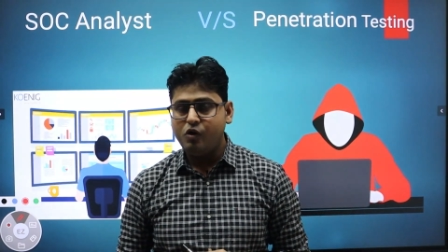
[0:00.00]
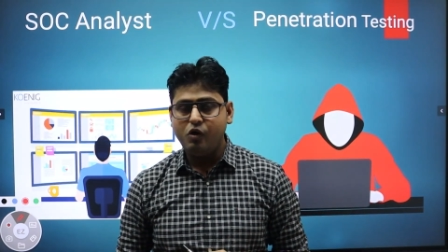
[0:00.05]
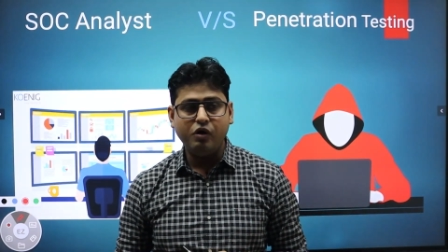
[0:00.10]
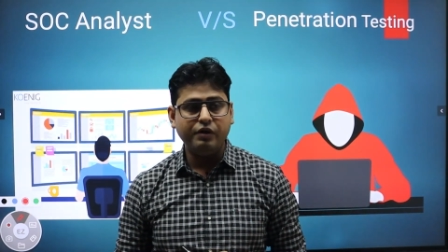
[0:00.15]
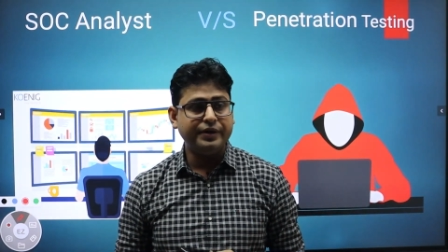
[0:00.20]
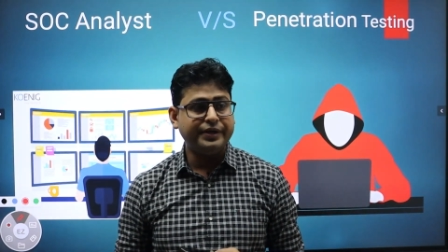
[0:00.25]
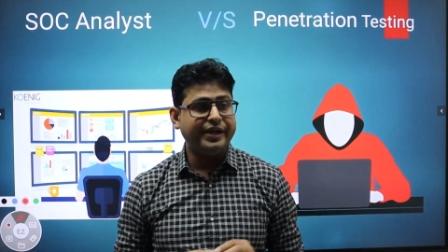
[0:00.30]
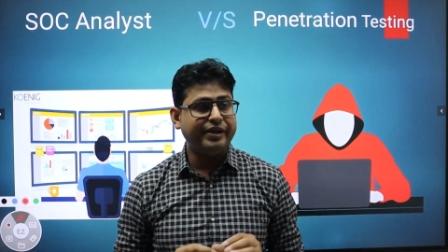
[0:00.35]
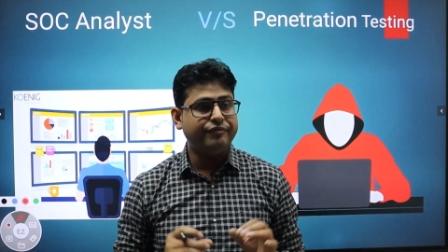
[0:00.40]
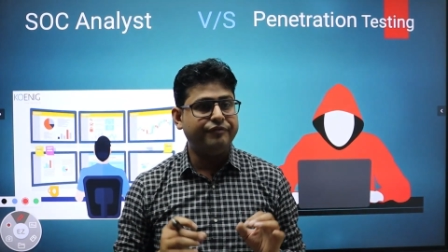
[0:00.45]

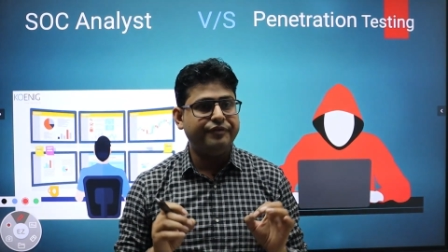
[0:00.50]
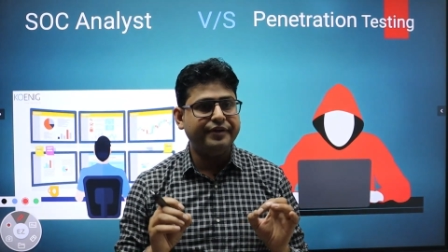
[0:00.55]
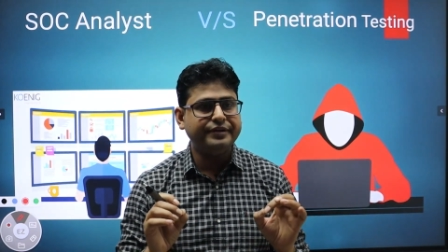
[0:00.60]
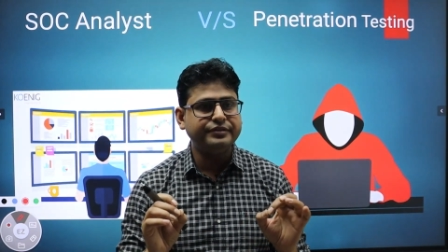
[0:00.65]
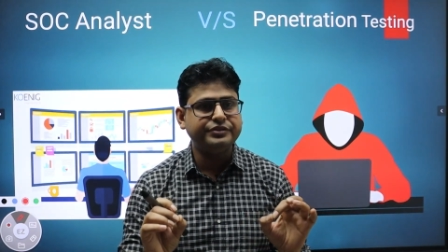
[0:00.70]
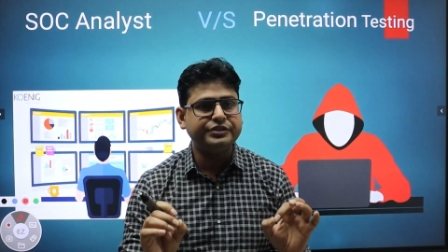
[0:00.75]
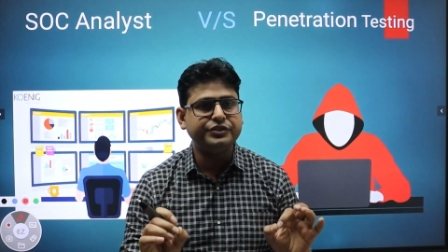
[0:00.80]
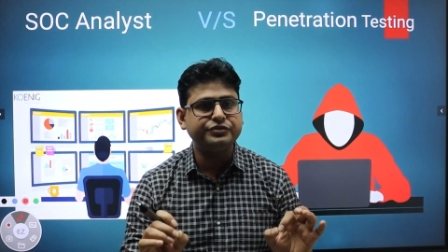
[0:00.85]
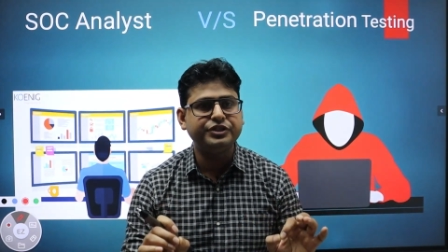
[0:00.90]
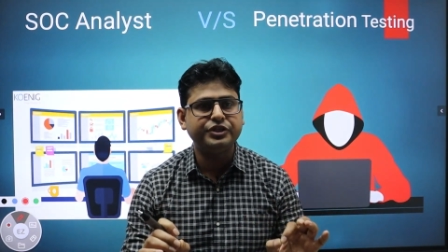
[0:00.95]
or
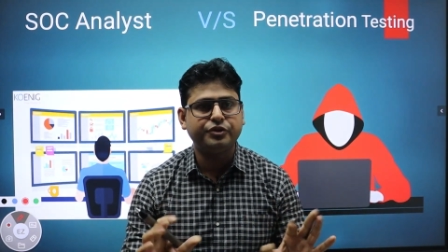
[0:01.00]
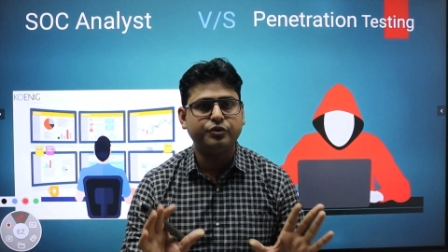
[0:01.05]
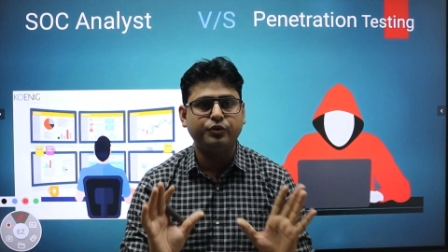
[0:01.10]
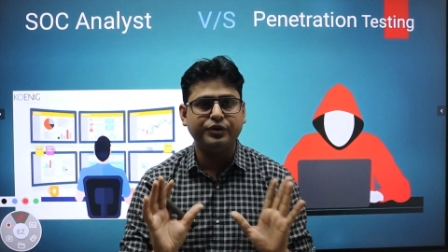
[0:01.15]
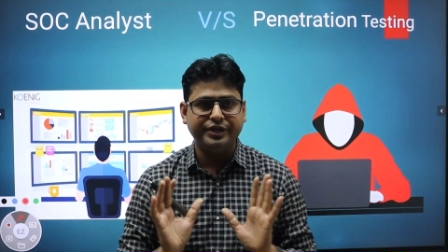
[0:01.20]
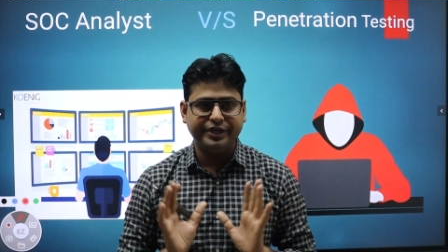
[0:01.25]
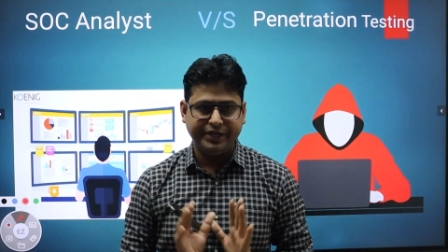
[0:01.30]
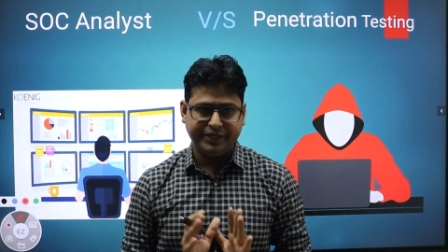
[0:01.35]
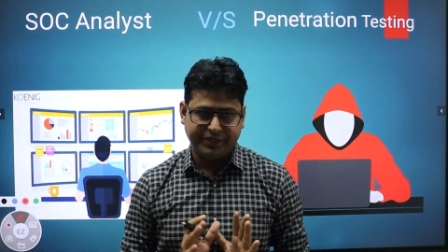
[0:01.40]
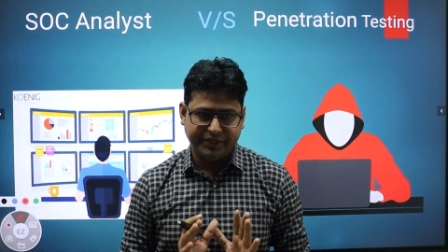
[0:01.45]
defensive
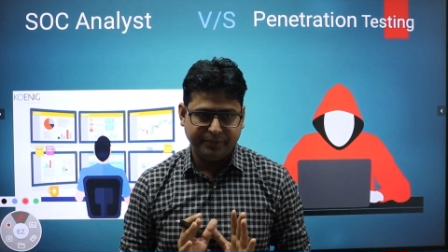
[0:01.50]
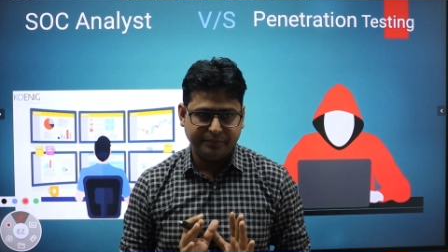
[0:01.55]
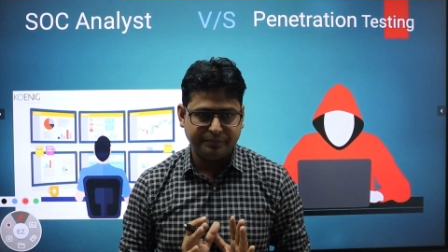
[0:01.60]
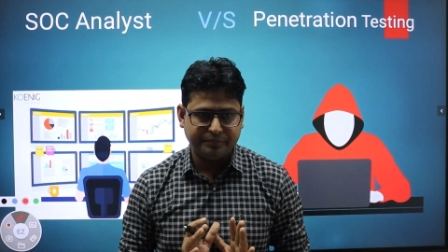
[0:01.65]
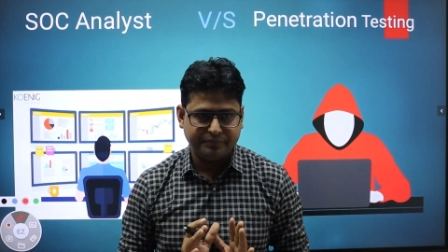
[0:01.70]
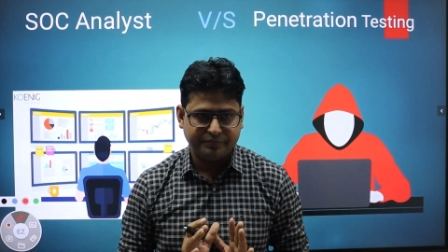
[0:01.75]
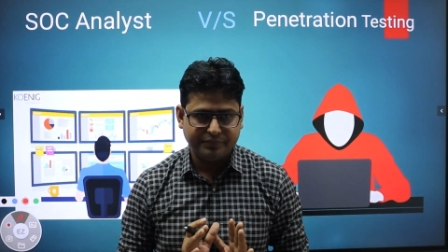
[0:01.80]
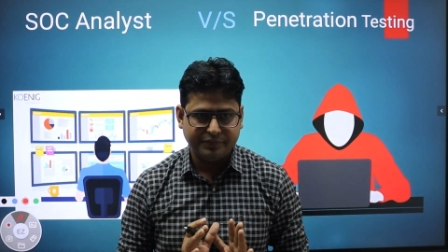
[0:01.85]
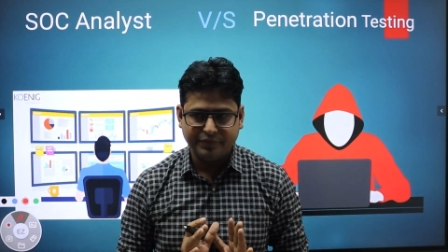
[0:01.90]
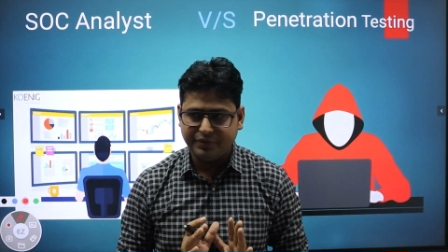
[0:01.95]
security
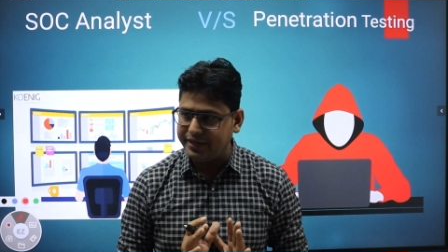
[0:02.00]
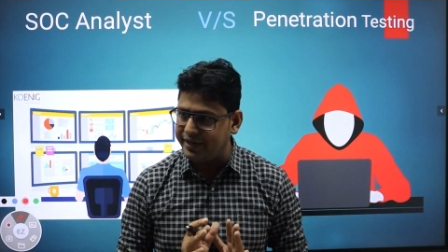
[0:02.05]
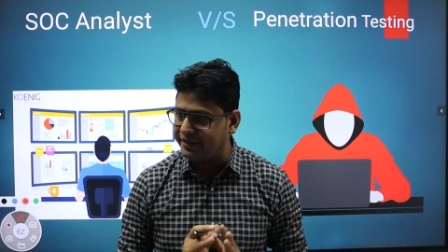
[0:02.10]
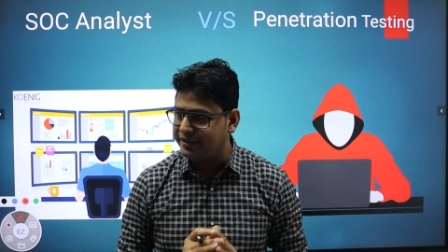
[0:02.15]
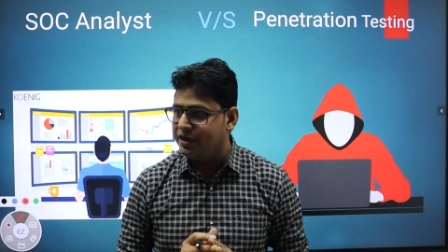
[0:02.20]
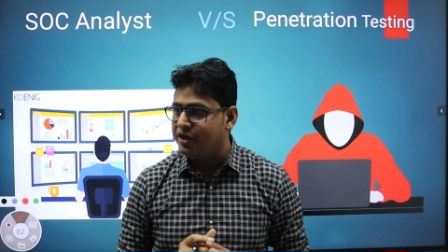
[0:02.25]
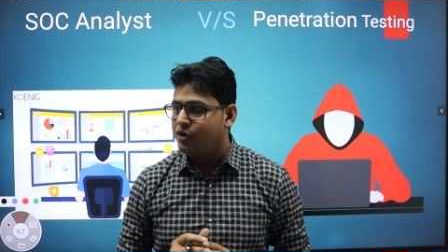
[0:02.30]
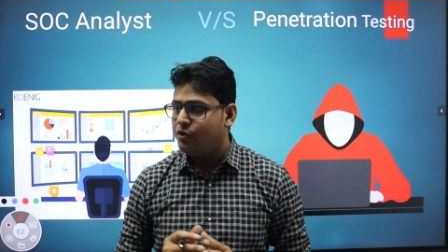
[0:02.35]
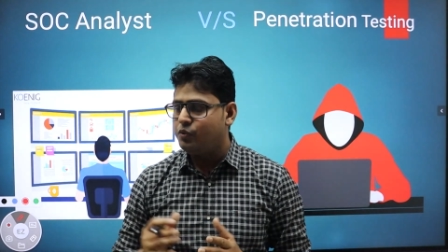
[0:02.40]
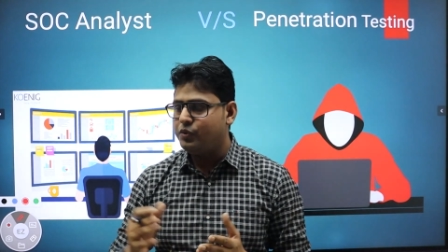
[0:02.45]
team,
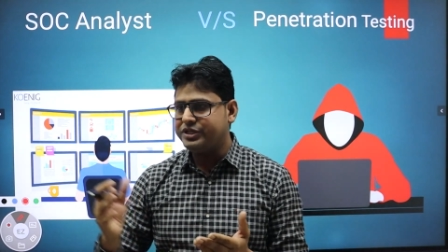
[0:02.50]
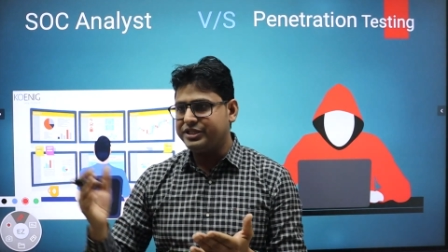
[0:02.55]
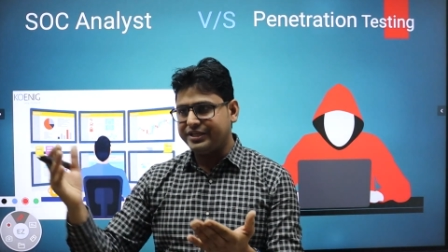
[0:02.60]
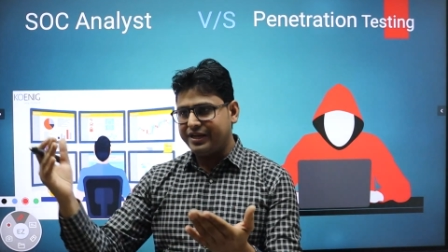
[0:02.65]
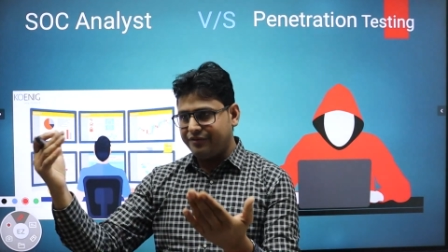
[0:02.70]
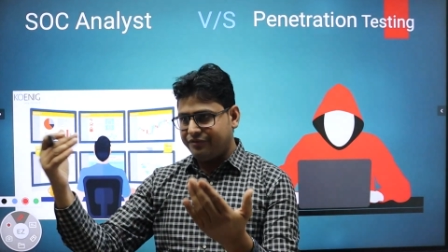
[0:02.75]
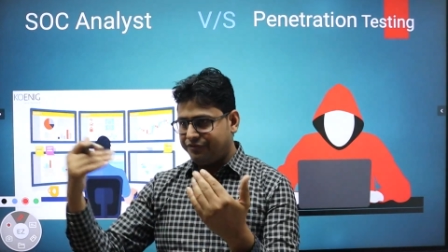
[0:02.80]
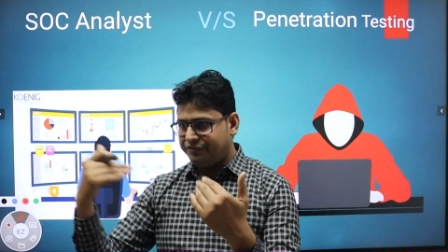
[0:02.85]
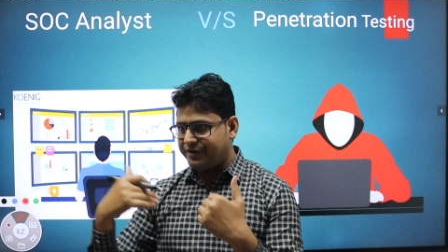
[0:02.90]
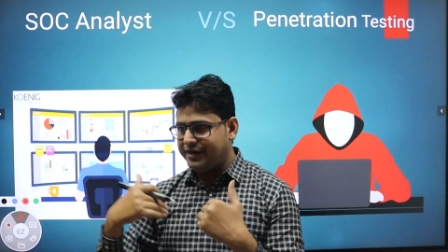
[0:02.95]
right? Which
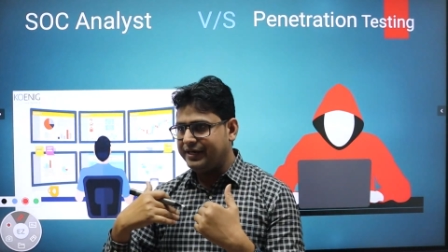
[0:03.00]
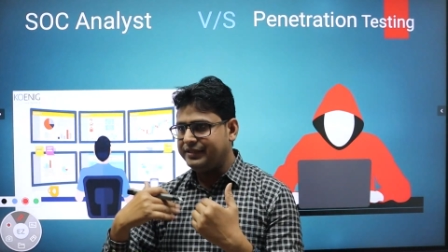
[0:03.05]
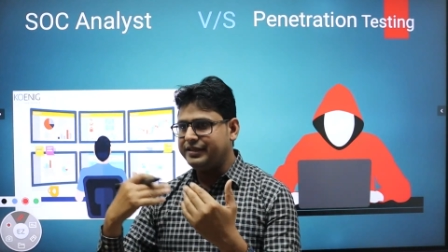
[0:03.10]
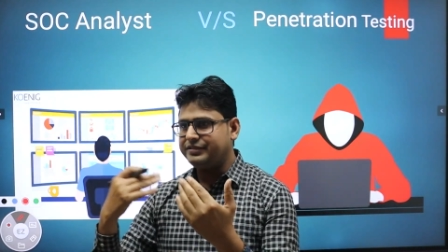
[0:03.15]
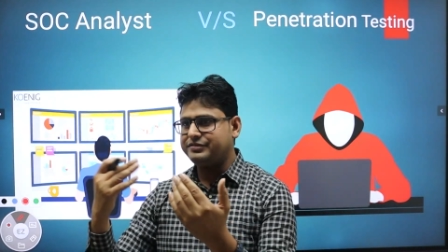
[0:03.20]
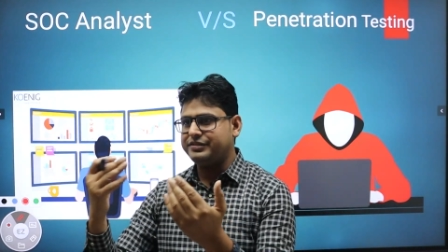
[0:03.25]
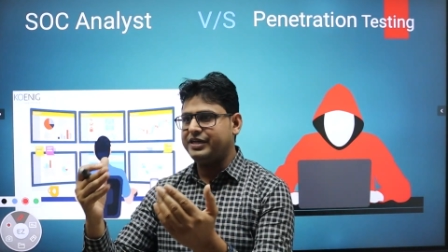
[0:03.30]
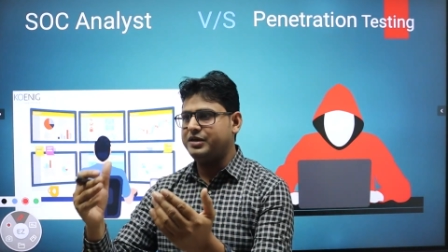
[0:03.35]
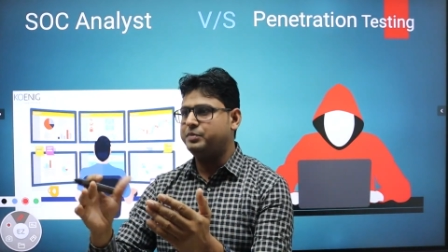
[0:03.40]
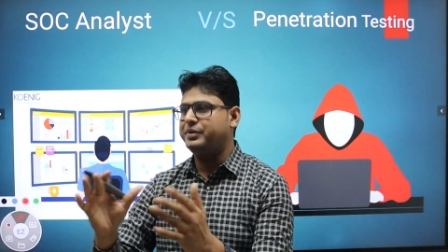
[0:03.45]
defend
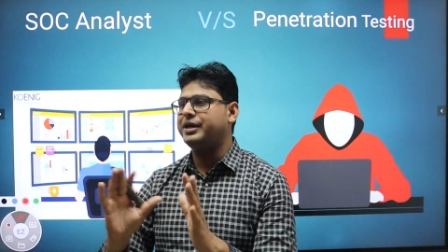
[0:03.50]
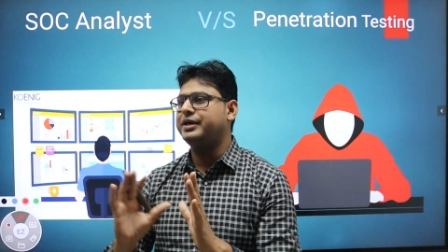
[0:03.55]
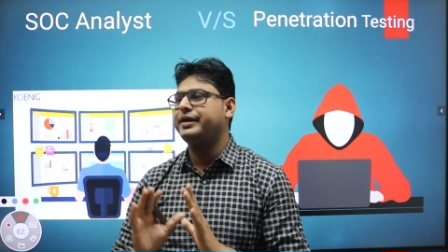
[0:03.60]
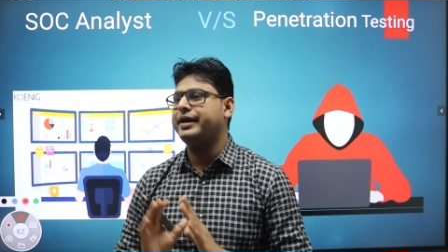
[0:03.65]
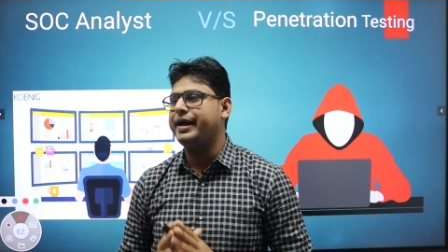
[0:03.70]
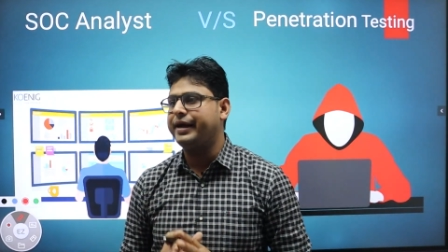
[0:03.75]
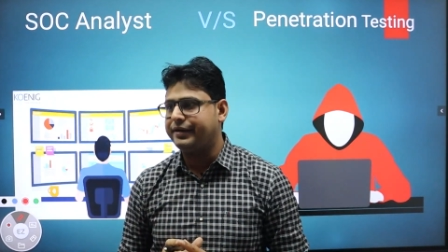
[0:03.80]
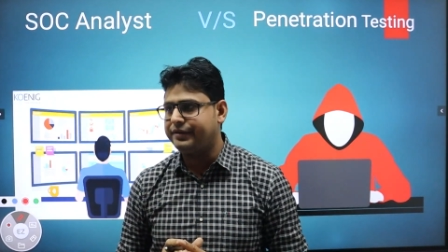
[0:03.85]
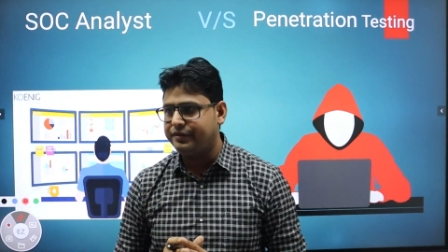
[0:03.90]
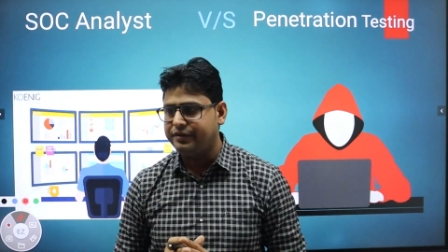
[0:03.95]
the cyber
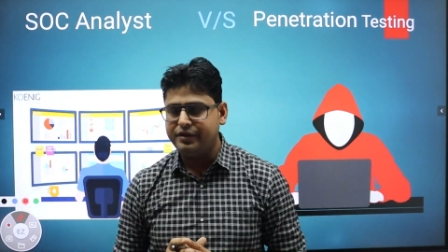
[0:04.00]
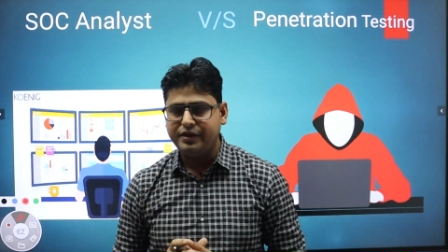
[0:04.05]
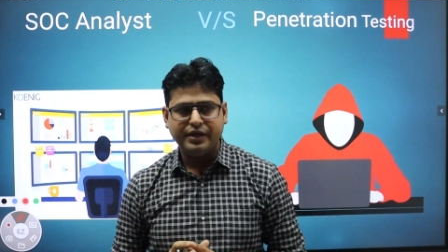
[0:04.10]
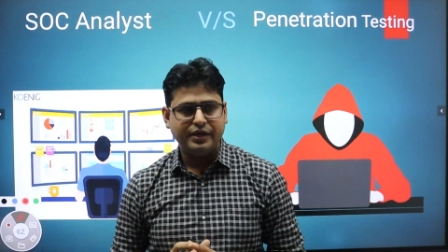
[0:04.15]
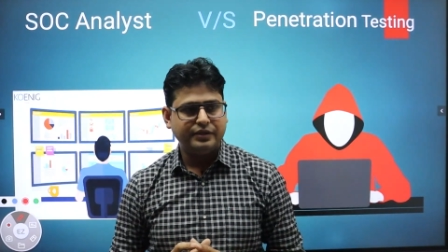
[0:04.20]
attack